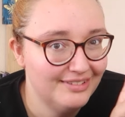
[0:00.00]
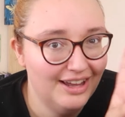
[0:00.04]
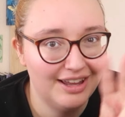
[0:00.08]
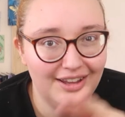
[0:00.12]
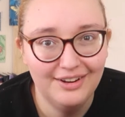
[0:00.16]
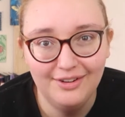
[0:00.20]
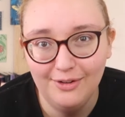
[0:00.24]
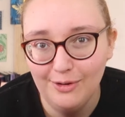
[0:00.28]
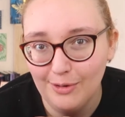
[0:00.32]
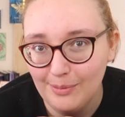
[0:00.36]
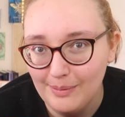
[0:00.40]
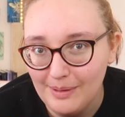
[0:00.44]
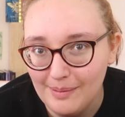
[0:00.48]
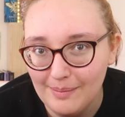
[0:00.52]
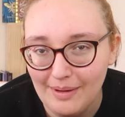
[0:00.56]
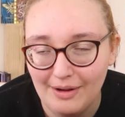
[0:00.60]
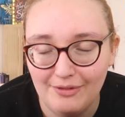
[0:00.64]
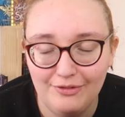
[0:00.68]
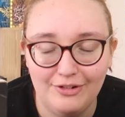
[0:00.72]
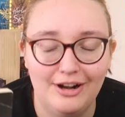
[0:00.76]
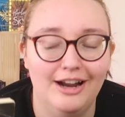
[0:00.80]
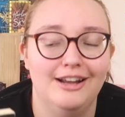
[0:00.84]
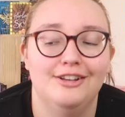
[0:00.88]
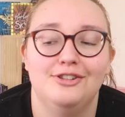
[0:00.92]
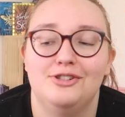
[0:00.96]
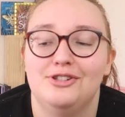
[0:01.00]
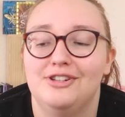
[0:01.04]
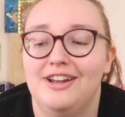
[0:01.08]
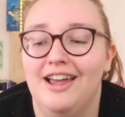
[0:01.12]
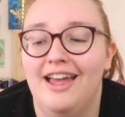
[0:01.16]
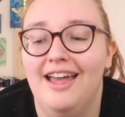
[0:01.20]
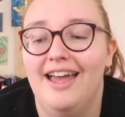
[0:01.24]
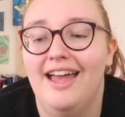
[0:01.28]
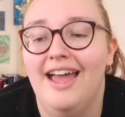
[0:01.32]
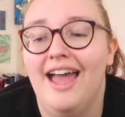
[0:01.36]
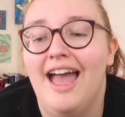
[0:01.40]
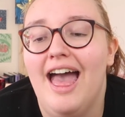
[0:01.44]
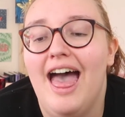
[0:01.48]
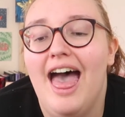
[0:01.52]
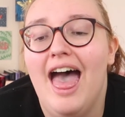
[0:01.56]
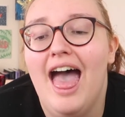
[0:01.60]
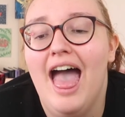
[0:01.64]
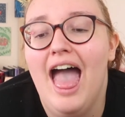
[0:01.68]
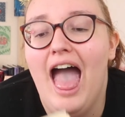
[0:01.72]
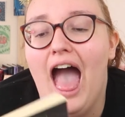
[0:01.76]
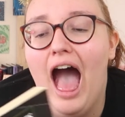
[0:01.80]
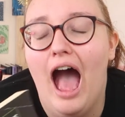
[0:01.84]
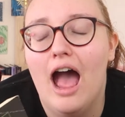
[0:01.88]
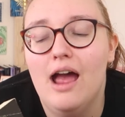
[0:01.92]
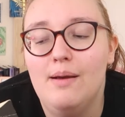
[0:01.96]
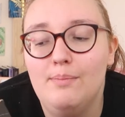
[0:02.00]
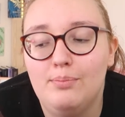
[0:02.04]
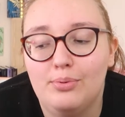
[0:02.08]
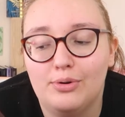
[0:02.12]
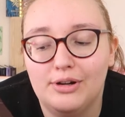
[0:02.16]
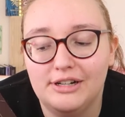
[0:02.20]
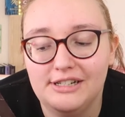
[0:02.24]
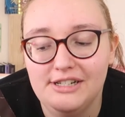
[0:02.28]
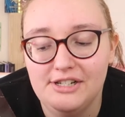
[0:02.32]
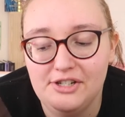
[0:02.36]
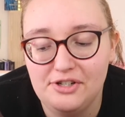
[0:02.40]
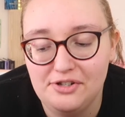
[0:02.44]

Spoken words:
You know me, my French. I'm pretty